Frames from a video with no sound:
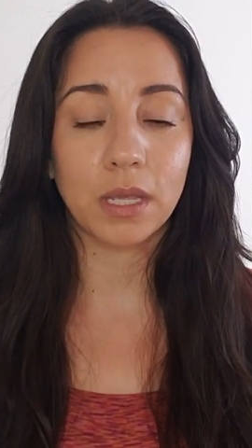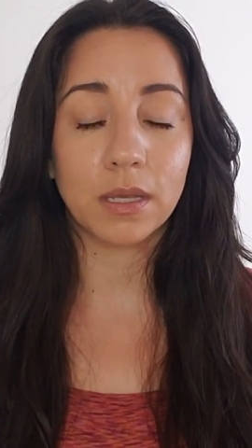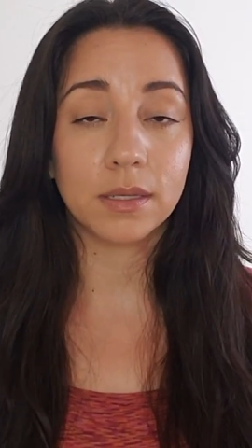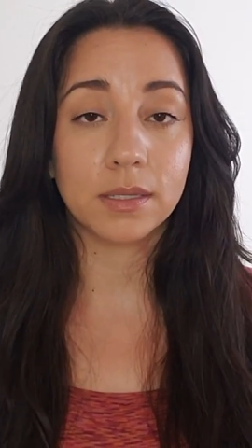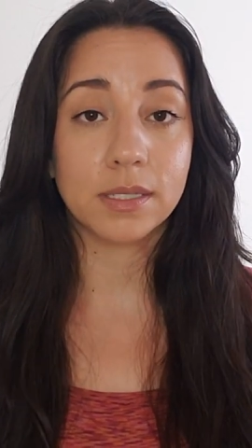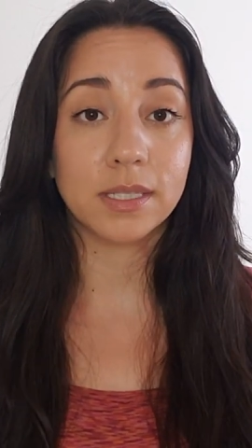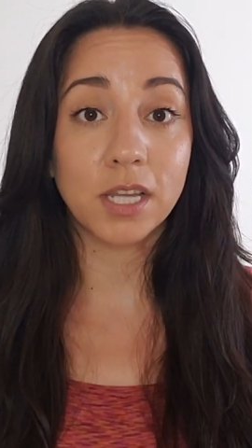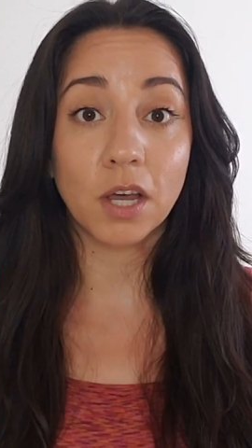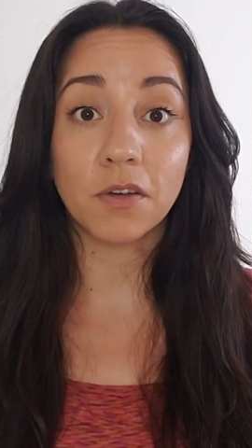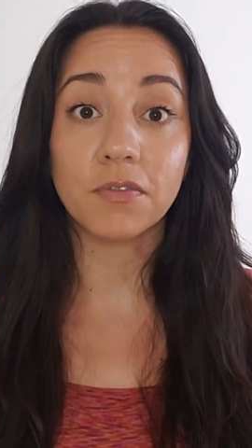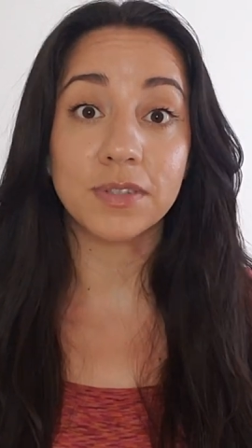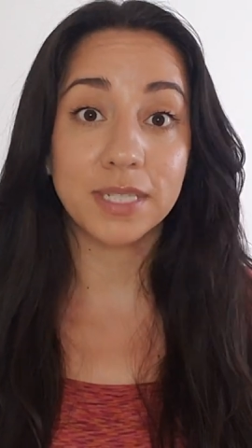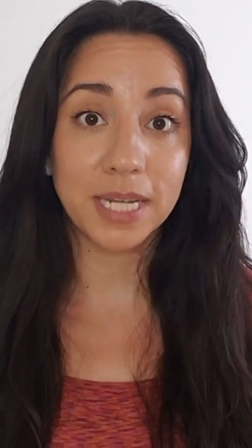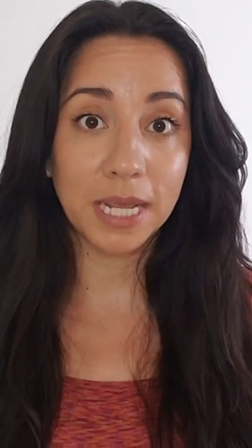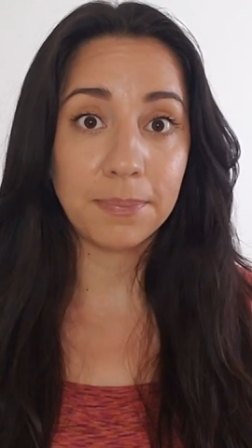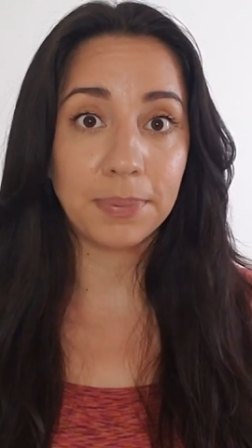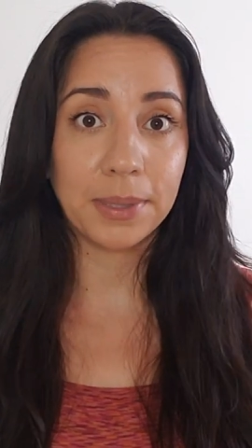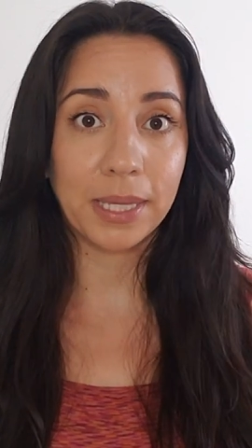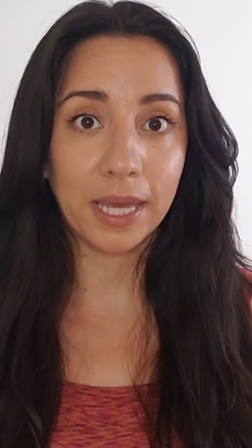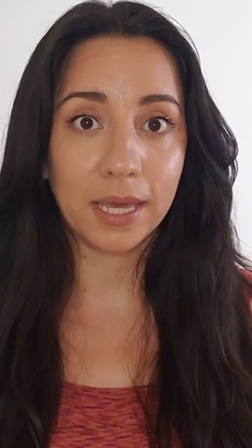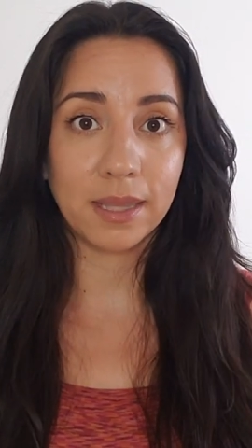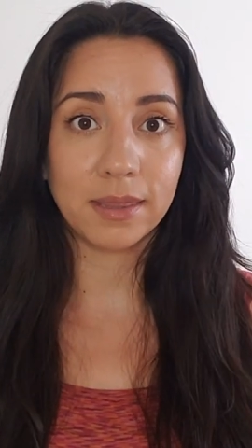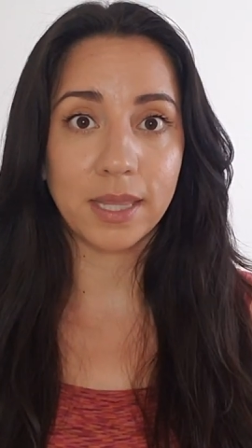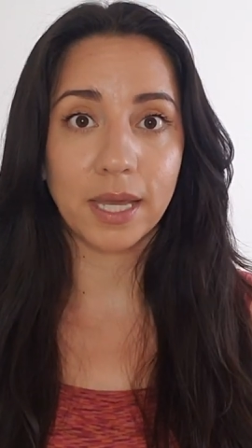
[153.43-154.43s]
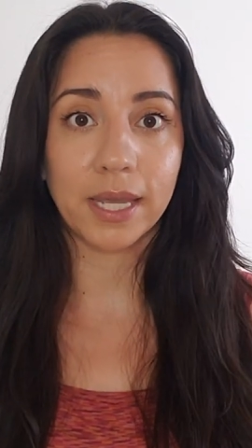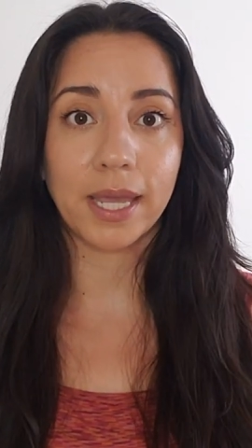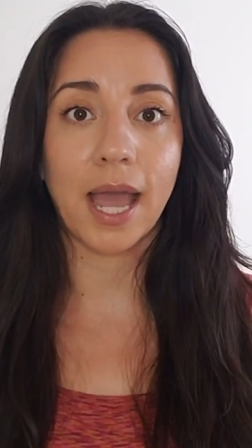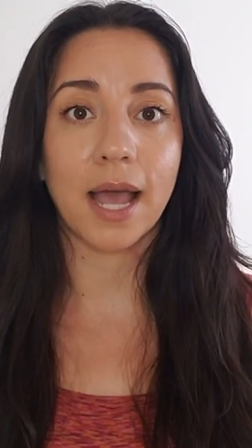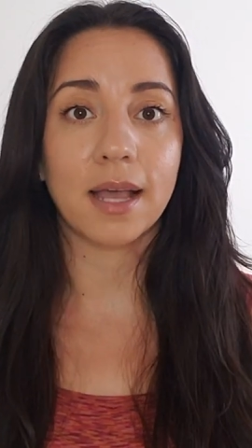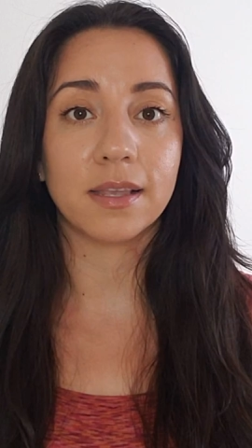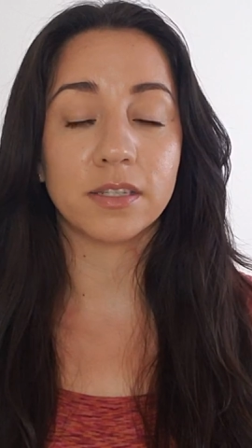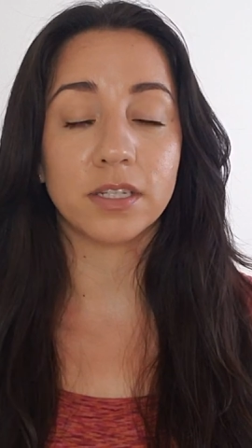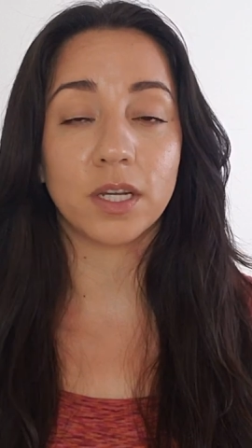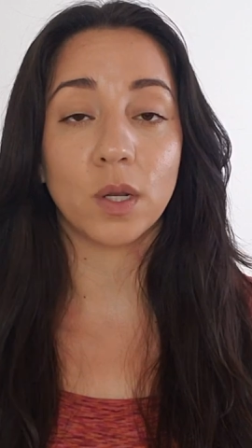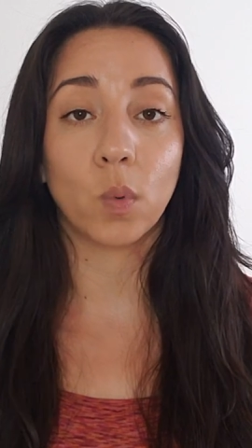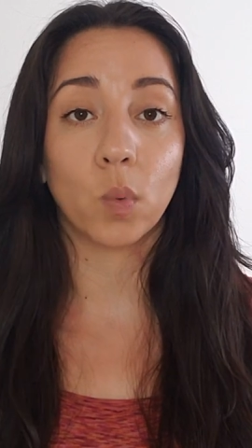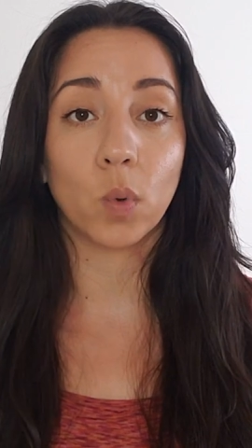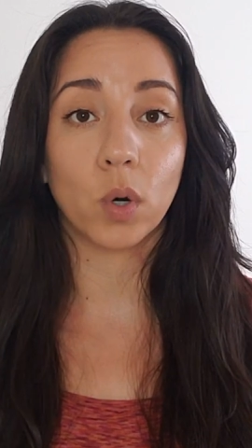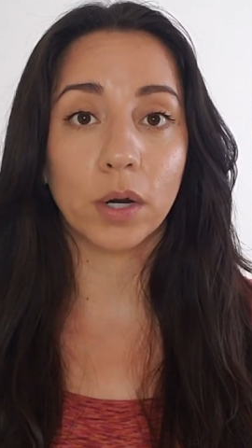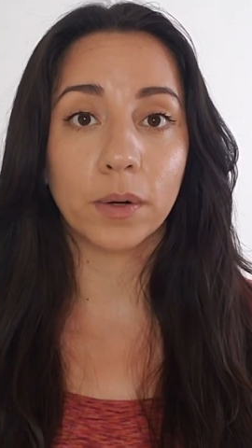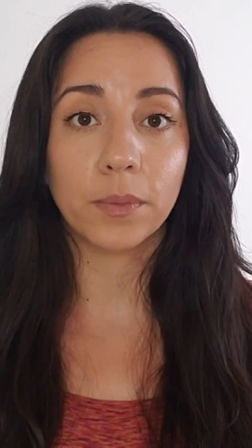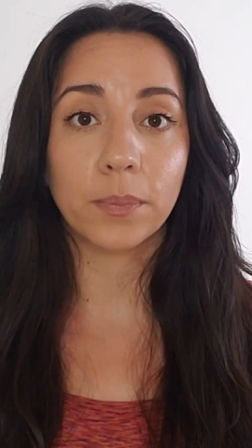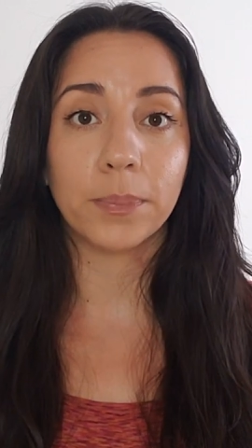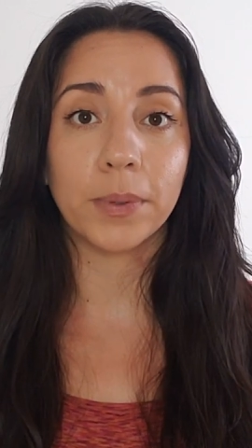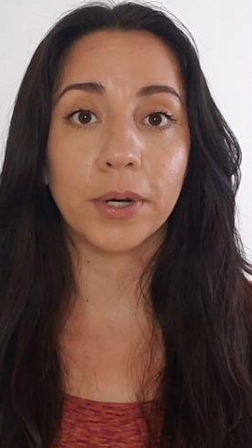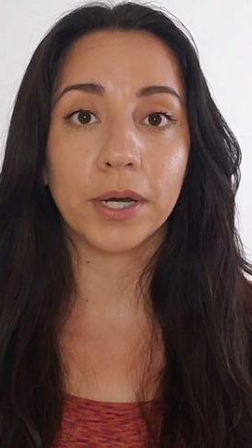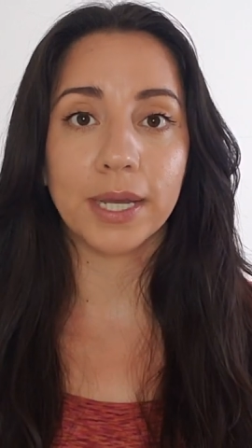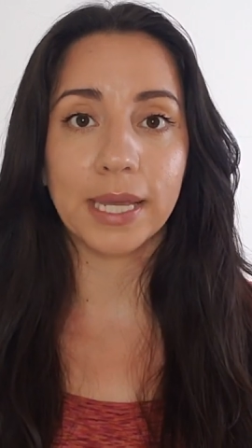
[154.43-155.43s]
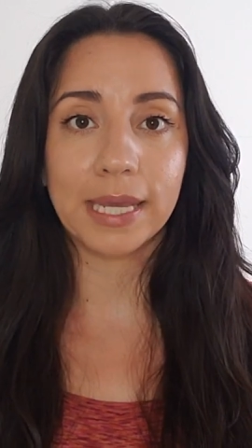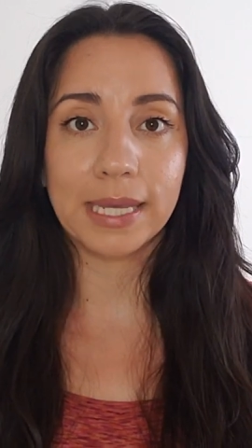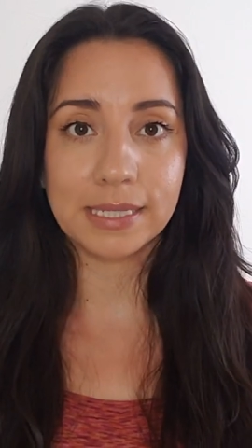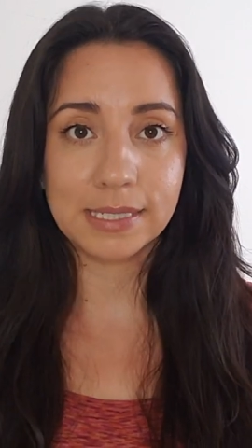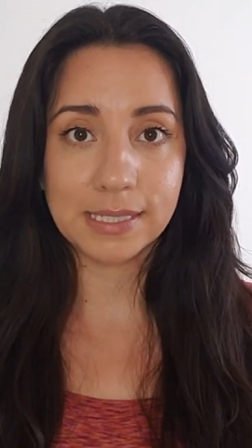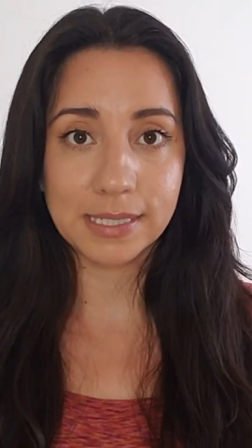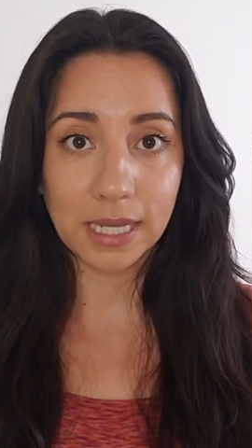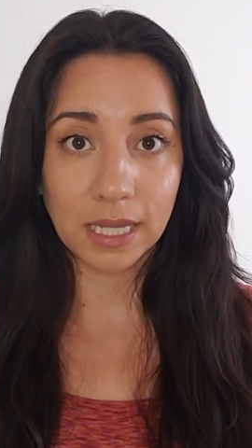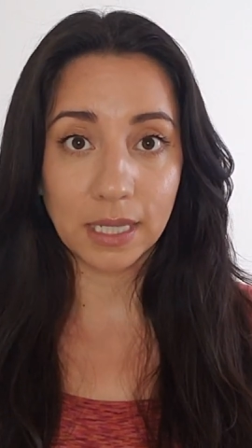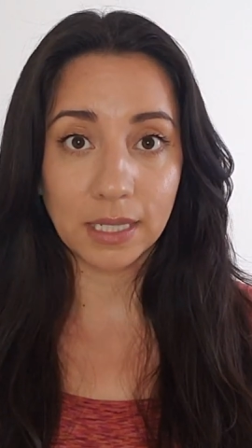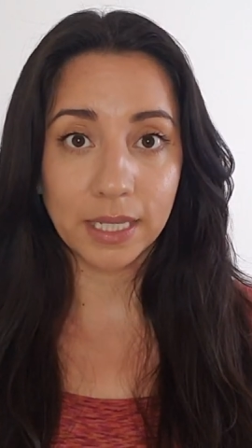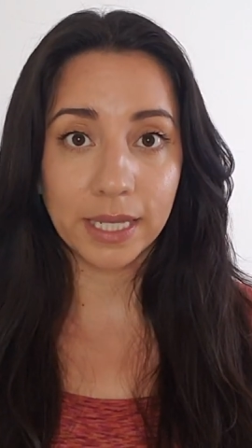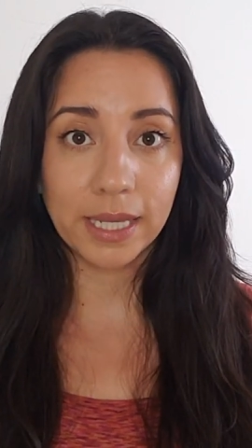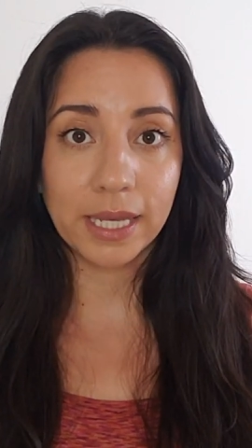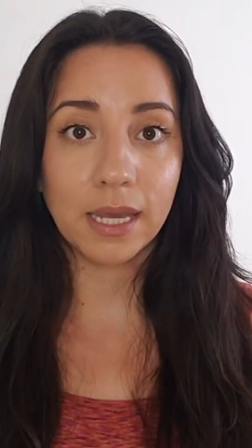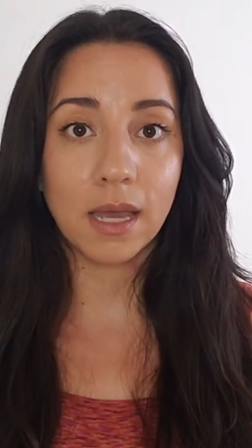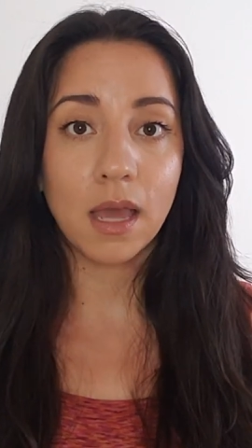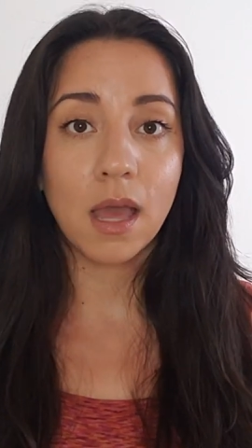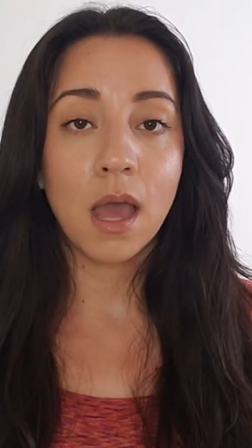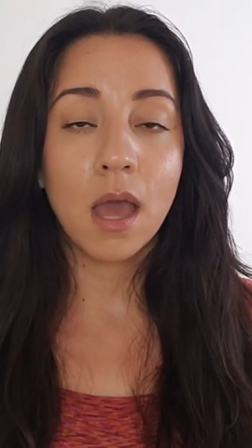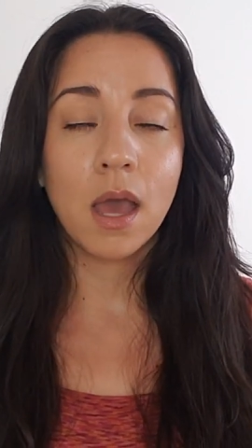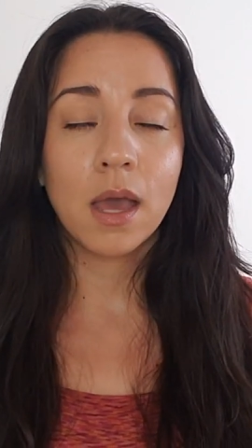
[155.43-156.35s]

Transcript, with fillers: self-tape kit that Casting Workbook is selling.